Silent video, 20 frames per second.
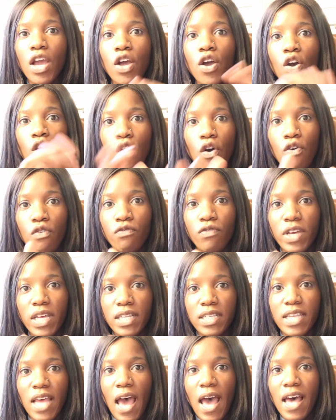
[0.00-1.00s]

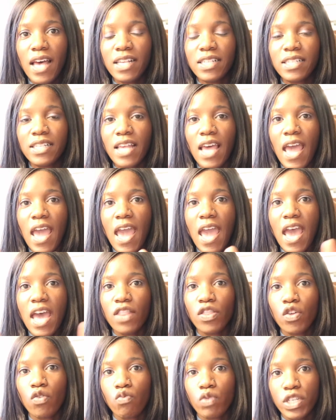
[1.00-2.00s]
COVID test
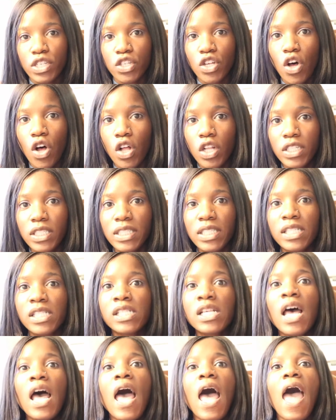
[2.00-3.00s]
and the result,
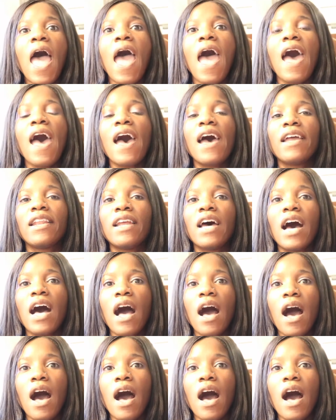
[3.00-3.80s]
and